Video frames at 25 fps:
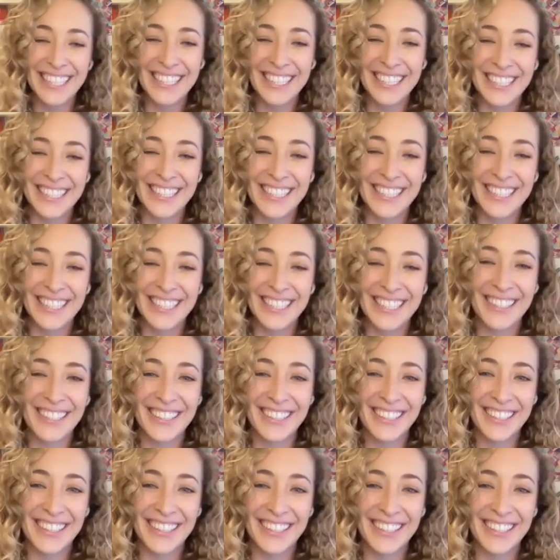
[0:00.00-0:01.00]

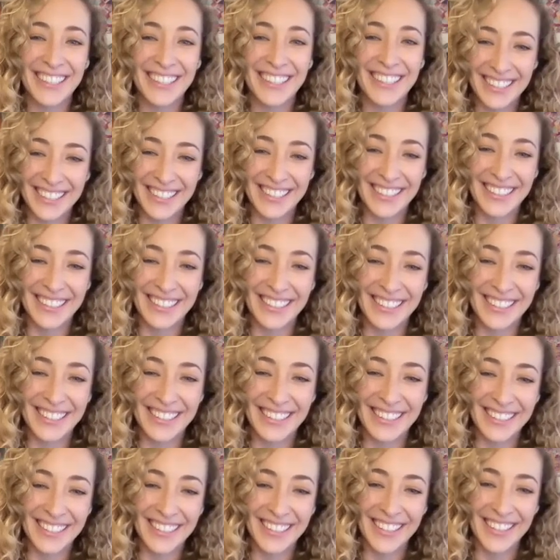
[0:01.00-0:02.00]

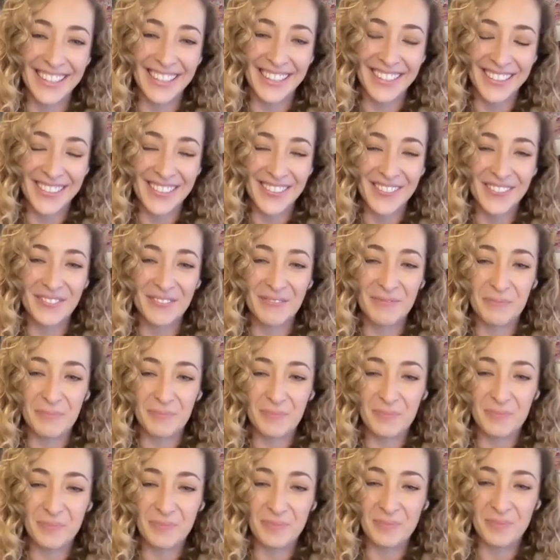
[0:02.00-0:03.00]

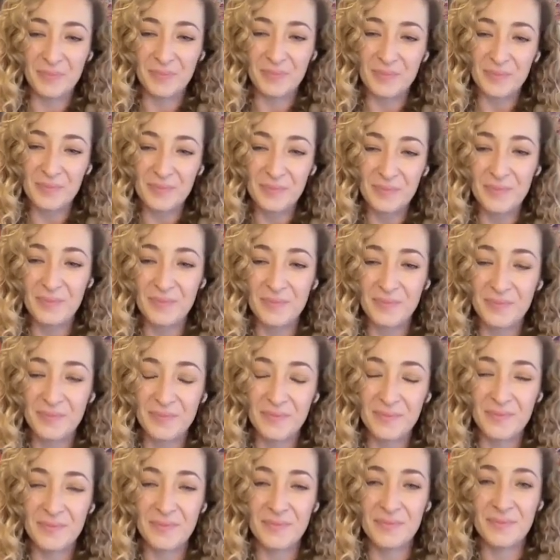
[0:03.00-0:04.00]

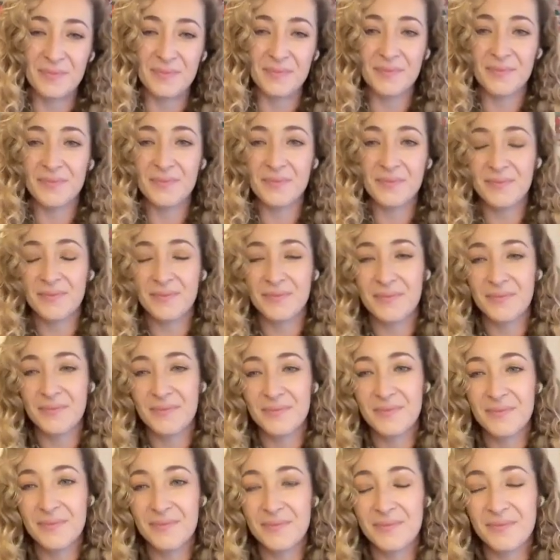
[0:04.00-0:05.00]

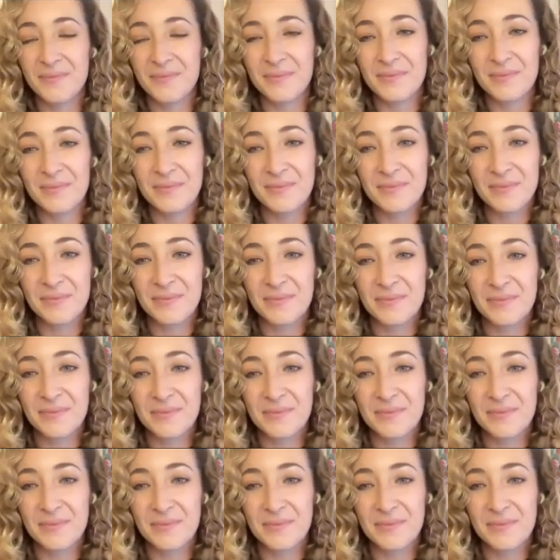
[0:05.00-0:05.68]
No words are spoken by the person on screen.